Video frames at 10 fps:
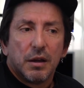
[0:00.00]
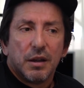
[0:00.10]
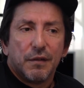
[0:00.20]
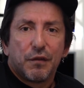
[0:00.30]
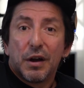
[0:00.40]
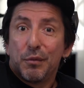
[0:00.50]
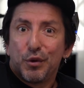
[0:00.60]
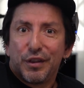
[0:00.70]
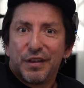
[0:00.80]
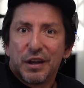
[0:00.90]
If I
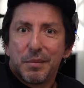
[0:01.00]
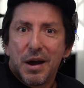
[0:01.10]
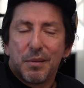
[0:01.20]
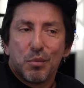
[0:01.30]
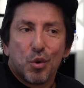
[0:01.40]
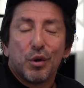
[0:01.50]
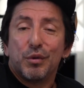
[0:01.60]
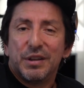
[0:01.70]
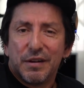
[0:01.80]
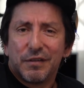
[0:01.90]
were to think about it more, it
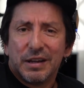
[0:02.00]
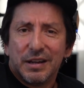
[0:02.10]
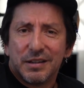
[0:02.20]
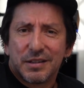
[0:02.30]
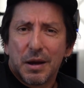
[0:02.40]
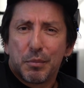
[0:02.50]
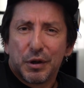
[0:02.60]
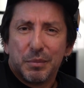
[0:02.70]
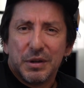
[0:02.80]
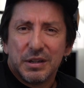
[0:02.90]
would definitely start
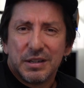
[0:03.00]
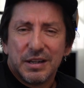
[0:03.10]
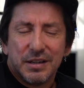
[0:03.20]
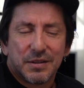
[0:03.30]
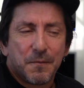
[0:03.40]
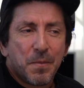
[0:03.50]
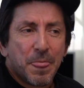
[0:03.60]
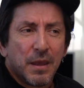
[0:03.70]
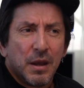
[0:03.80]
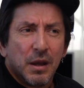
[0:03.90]
bringing me to tears.
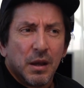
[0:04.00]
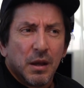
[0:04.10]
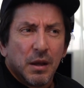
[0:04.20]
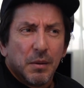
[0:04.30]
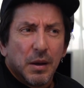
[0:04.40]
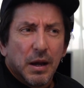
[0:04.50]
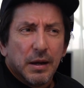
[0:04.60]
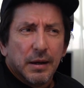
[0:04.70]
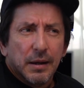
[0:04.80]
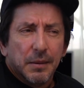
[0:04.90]

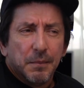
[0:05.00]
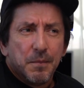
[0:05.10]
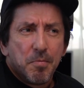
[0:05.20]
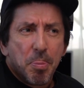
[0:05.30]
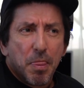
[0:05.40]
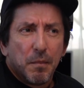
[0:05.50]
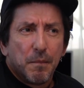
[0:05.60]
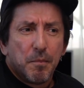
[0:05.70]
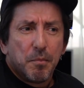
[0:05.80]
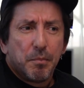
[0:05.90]

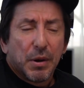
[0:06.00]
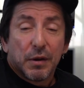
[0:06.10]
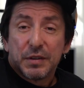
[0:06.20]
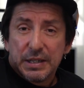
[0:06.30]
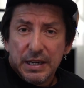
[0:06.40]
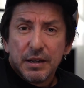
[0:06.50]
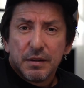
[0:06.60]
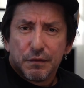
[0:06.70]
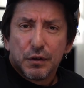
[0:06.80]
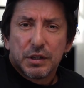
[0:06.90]
But I've seen
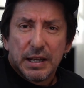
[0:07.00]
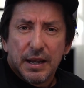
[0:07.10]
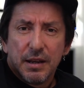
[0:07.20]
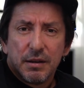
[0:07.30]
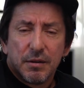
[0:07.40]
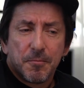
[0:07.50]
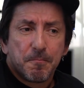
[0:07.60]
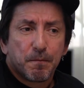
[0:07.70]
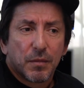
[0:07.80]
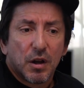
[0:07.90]
it firsthand.
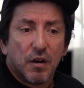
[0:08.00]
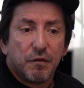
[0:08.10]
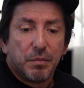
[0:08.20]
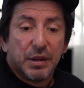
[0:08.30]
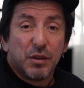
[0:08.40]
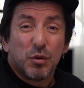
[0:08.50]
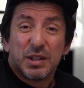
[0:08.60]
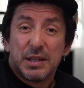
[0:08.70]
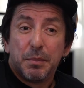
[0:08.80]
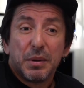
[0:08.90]
I've been the
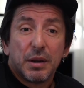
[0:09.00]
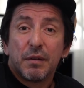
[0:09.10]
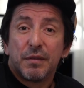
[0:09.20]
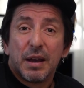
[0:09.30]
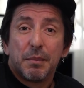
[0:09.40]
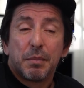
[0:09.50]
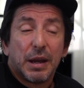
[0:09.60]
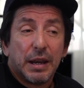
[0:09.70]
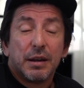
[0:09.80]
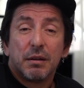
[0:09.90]
recipient of that
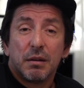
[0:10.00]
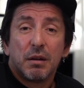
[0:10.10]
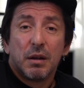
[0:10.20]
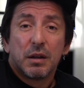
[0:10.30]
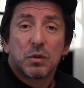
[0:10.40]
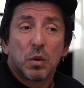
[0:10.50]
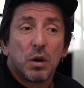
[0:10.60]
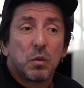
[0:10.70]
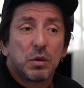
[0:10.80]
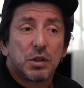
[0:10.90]
pain as
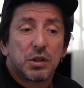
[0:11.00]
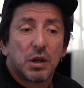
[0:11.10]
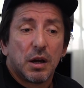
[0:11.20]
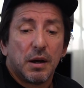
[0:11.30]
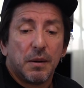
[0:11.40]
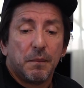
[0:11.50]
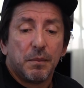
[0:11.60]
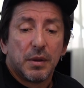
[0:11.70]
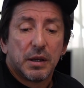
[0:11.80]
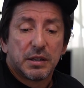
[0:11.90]
well, which
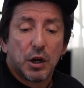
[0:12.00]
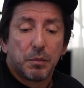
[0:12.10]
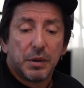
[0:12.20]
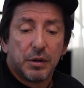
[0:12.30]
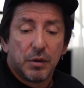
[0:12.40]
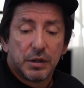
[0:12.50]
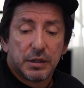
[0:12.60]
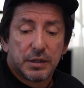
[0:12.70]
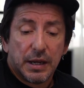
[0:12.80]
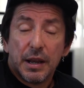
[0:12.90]
has helped me to
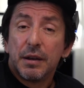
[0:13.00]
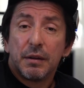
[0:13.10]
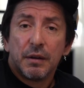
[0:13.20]
understand